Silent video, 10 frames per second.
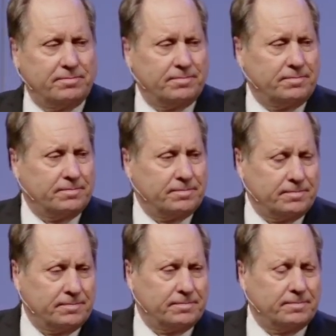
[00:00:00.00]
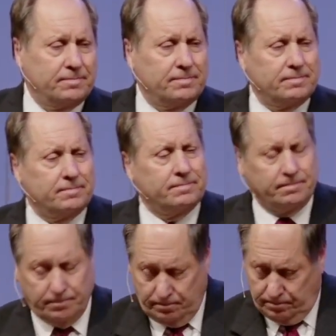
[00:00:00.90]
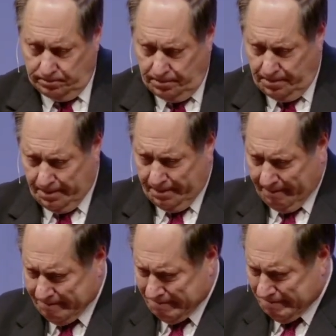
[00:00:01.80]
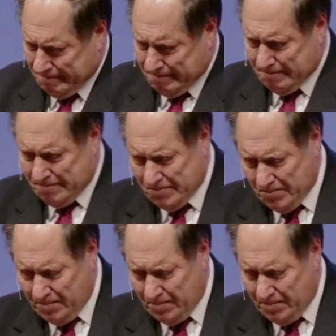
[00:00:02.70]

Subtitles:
Nobody speaks.